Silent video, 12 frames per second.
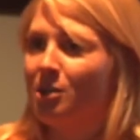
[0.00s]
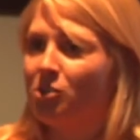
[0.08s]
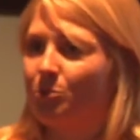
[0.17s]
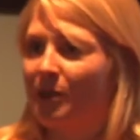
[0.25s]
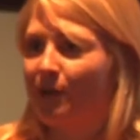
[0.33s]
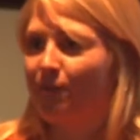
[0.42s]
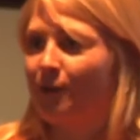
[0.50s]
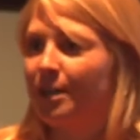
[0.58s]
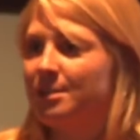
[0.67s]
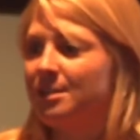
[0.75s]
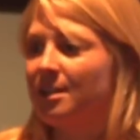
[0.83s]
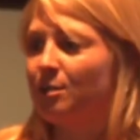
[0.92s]
to my
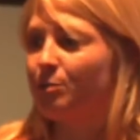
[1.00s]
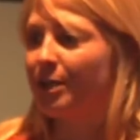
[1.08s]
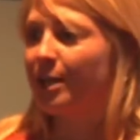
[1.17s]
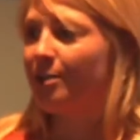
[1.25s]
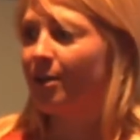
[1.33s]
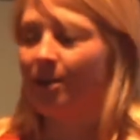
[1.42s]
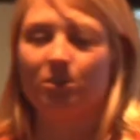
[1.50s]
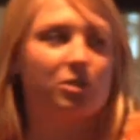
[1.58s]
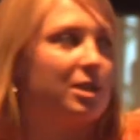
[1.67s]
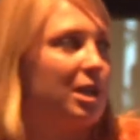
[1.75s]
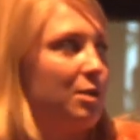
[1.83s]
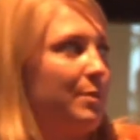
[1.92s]
friends on the playground
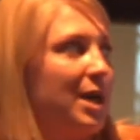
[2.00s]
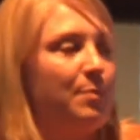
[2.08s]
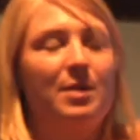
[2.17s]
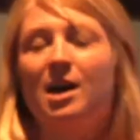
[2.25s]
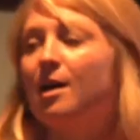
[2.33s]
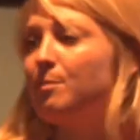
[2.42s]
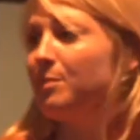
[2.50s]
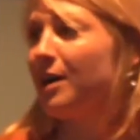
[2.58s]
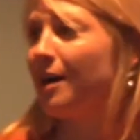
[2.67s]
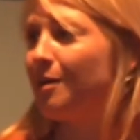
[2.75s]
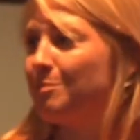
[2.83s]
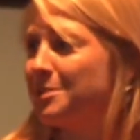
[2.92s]
so they could make
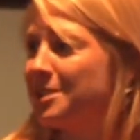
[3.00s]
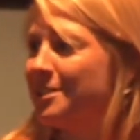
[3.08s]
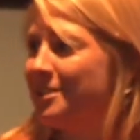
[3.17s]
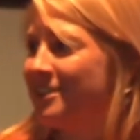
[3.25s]
pom-poms.